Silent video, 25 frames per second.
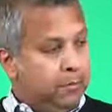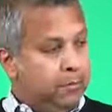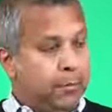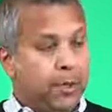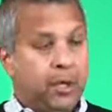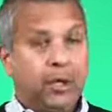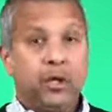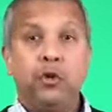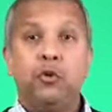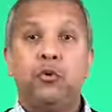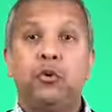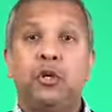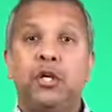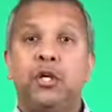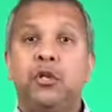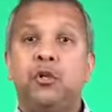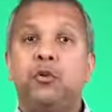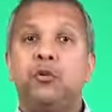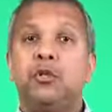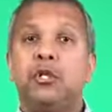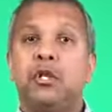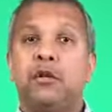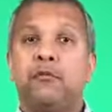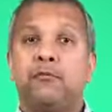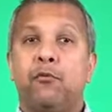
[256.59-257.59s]
but you can
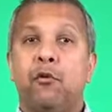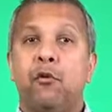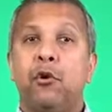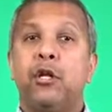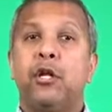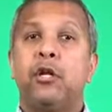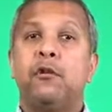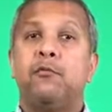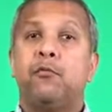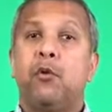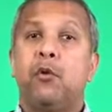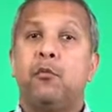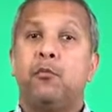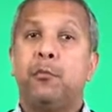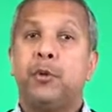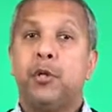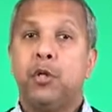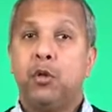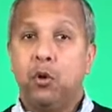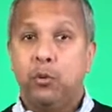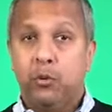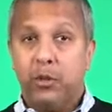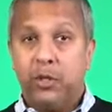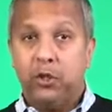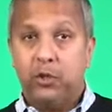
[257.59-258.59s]
use a 48-volt
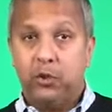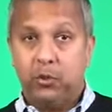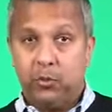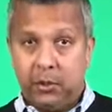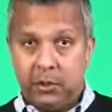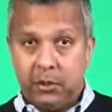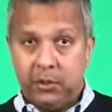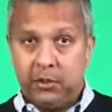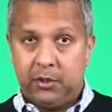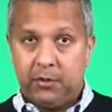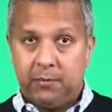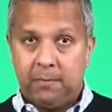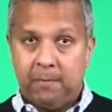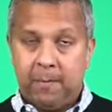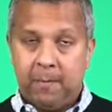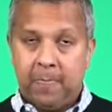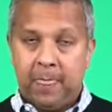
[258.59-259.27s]
PoE switch.